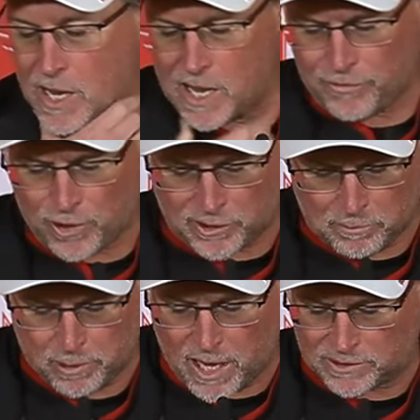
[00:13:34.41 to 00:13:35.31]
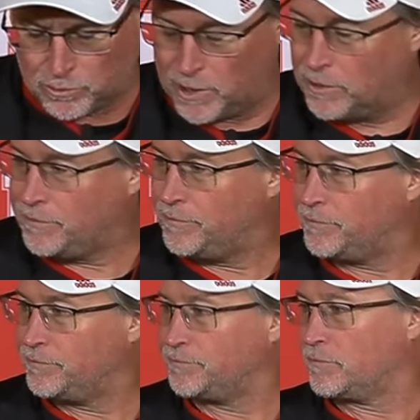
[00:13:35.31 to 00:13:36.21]
I thought they blocked well.
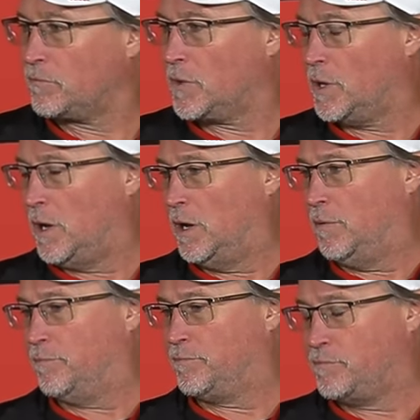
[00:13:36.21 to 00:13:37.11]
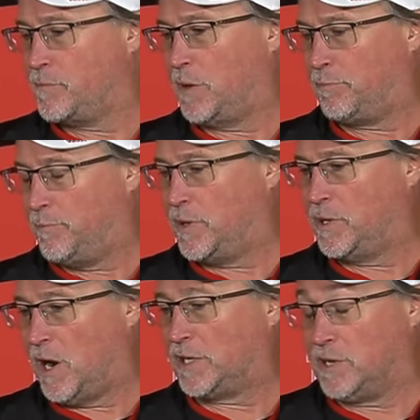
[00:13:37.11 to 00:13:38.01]
That's
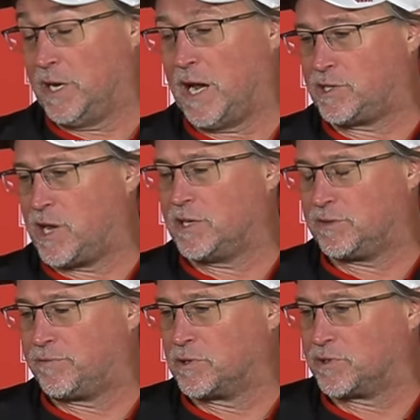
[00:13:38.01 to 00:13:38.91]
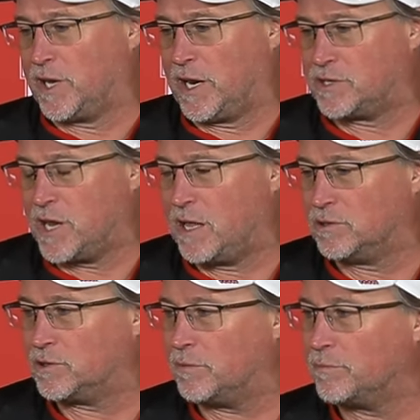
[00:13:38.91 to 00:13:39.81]
the first thing I
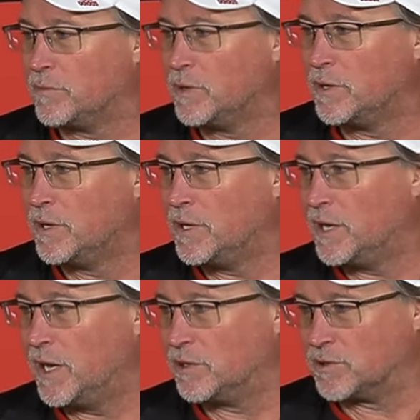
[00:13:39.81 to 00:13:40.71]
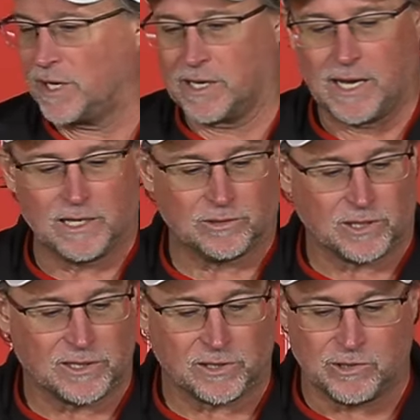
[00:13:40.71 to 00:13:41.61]
challenged them. I was like,
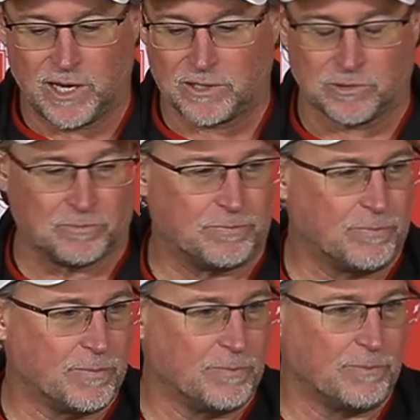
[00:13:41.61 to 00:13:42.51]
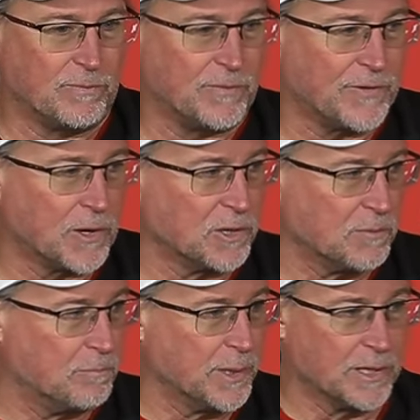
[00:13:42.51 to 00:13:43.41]
guys, I said, you guys are
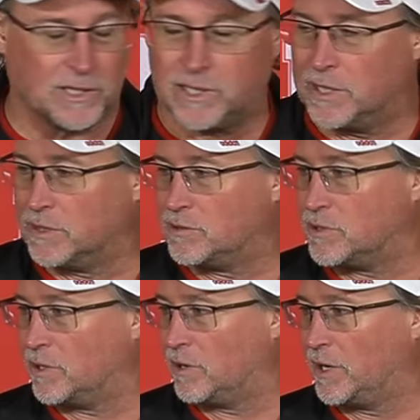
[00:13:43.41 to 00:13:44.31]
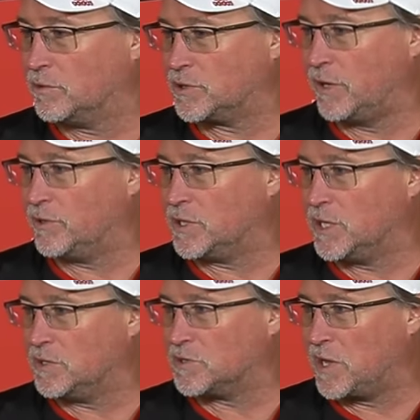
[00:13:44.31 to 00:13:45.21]
fairly big kids. You know, I know
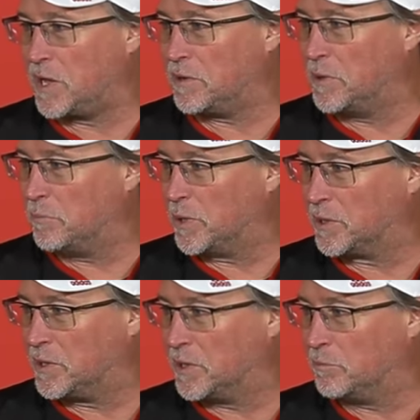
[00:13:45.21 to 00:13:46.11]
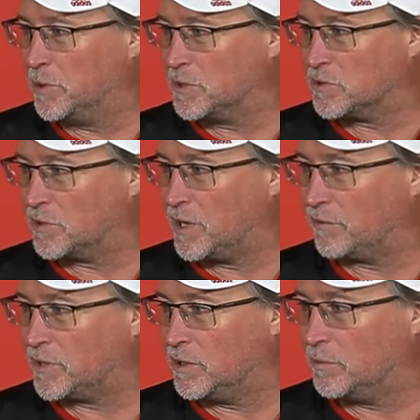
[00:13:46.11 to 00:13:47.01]
17's not a big kid, but he's a
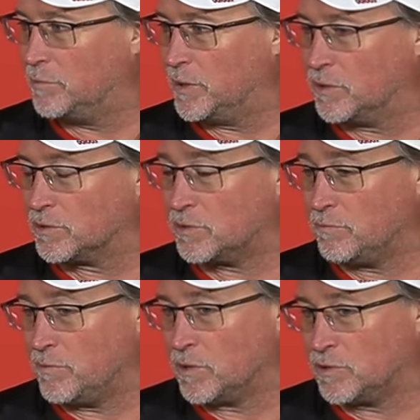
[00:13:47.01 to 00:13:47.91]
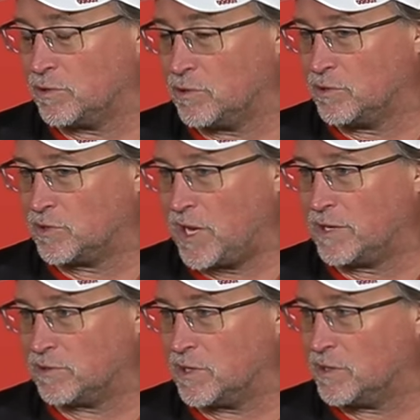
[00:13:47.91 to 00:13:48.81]
tough kid. But there's some
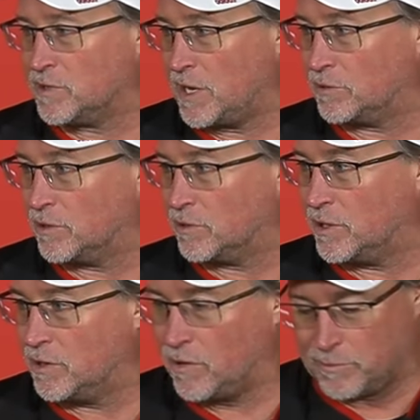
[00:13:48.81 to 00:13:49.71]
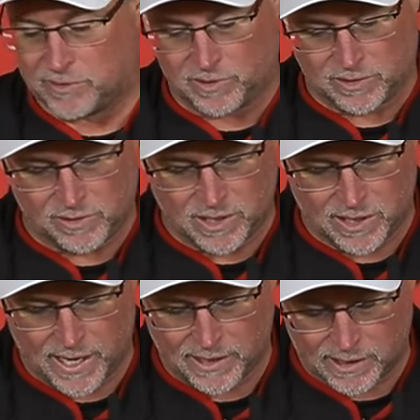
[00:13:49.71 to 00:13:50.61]
good-sized kids out there, you know. I mean,
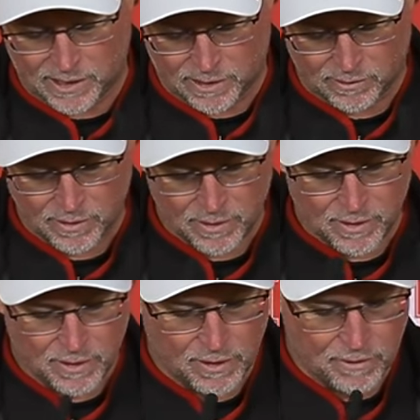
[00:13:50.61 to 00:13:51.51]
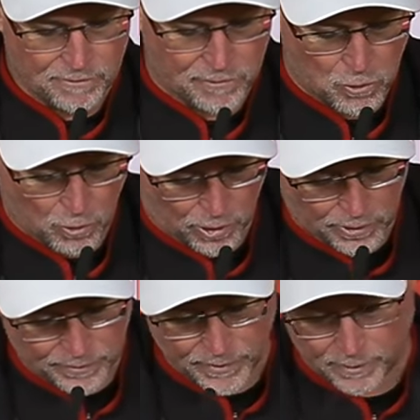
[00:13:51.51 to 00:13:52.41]
16, 18,
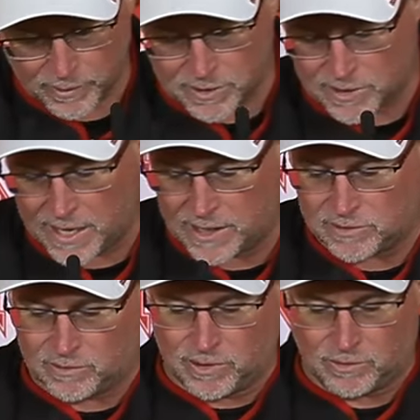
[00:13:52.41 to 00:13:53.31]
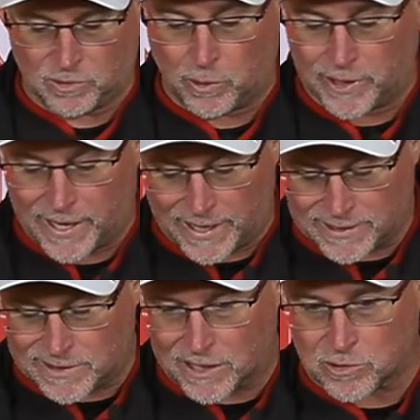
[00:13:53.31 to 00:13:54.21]
4. I mean, these guys, you know,
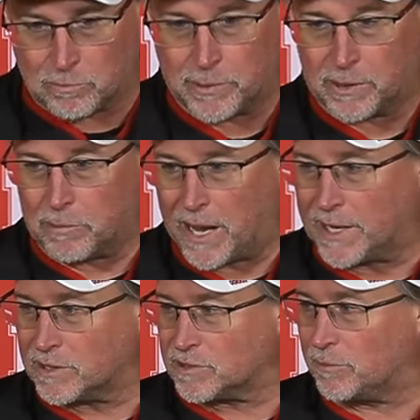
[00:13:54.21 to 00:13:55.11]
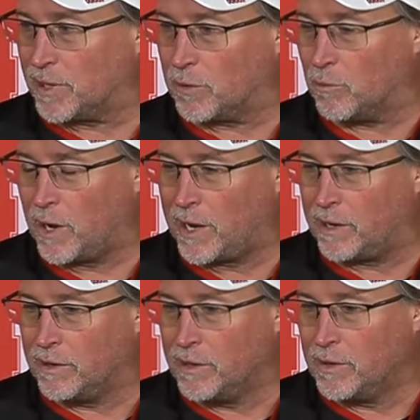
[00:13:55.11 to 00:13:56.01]
29, these guys are big bodies. I'm like,
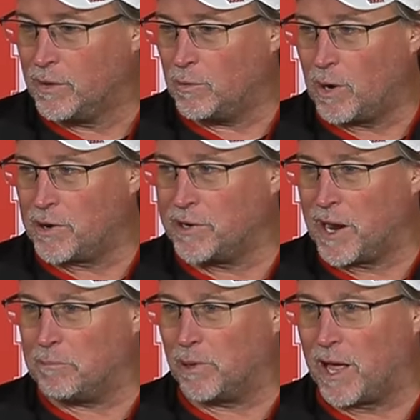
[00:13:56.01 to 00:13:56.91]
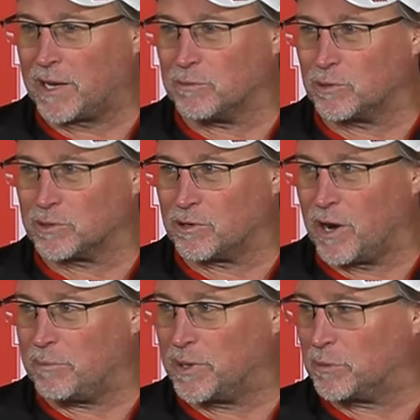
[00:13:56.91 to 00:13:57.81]
why are you not blocking worth the
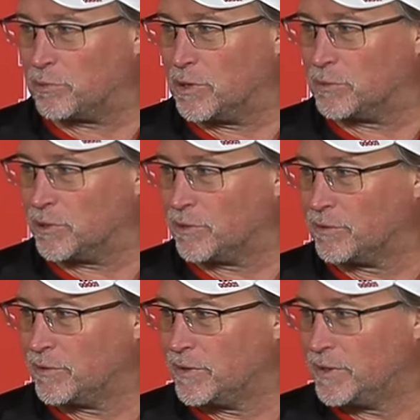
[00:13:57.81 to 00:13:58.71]
crap on the perimeter?